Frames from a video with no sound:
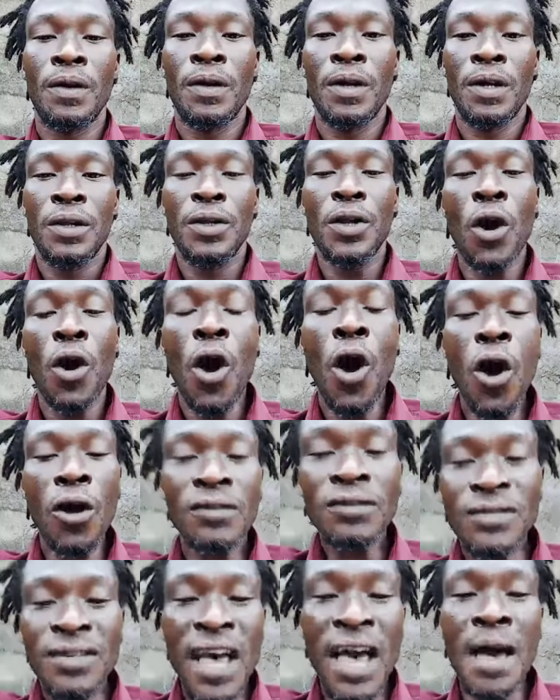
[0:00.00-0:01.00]
The
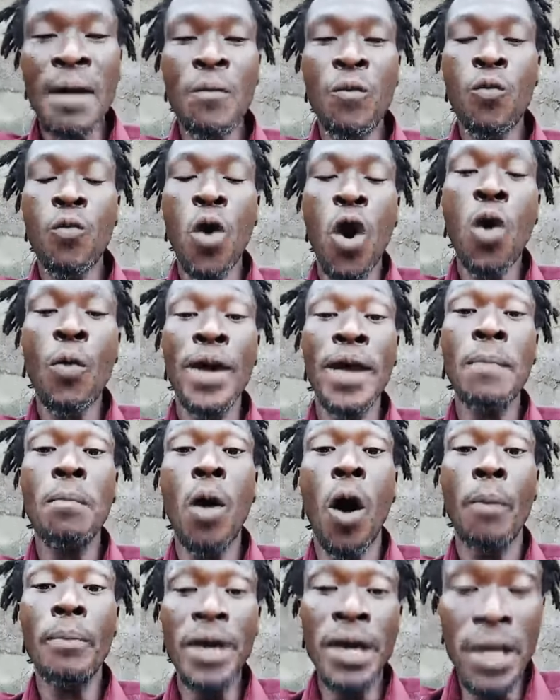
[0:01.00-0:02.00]
old time war with
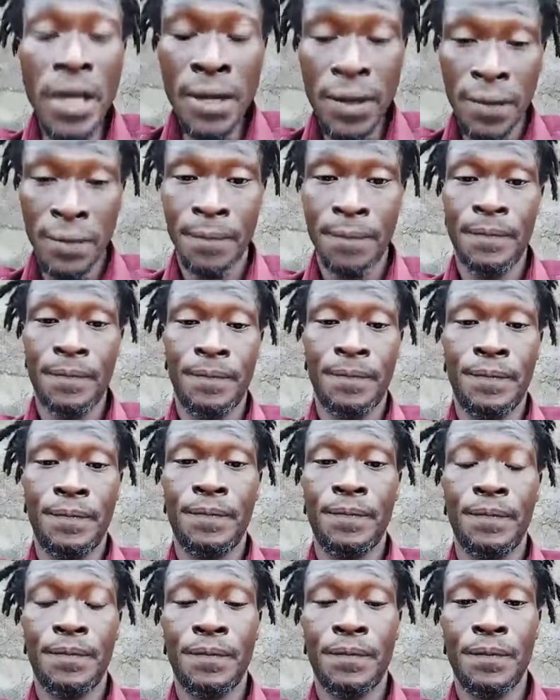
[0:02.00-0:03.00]
Mommy,
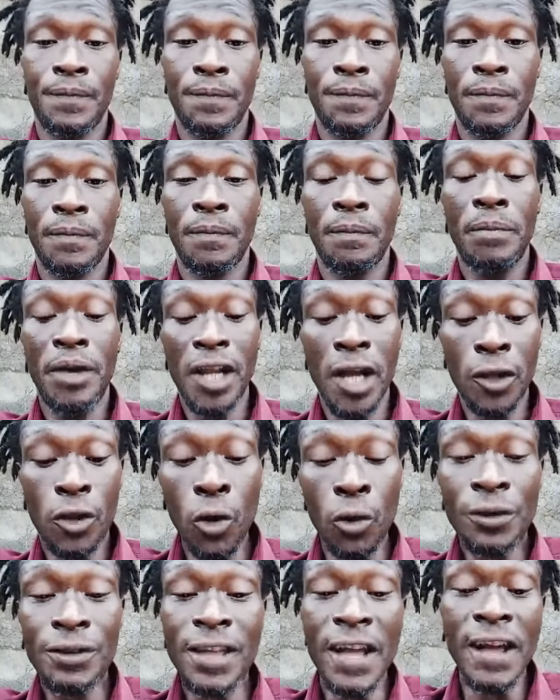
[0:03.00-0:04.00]
but they
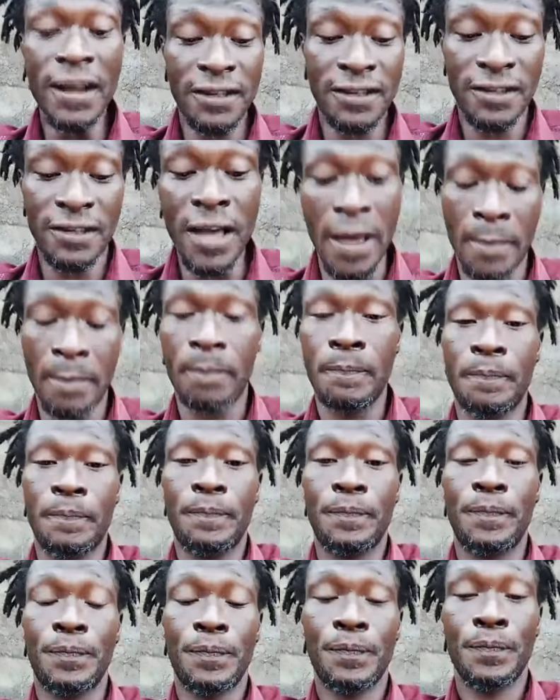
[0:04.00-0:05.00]
do things them.
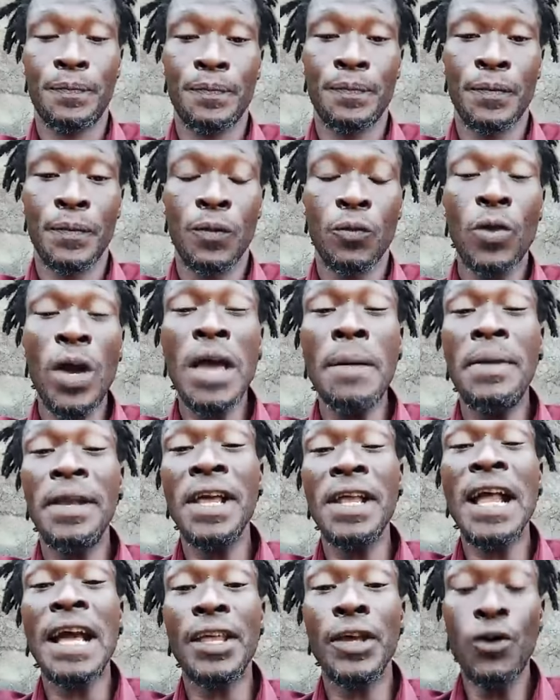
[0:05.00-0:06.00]
Where it be
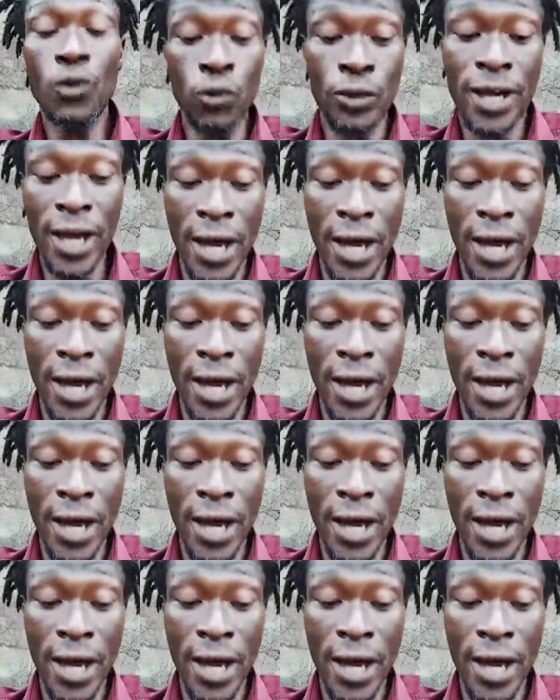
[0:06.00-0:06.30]
then at the UK?